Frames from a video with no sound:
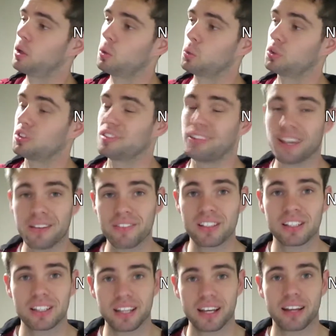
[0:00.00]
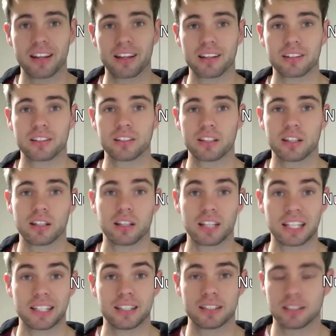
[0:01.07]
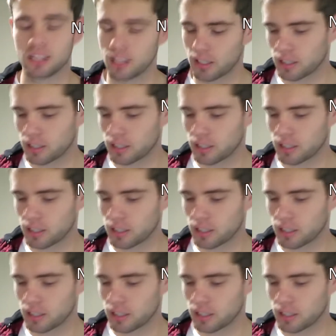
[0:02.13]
was devastating to say the least,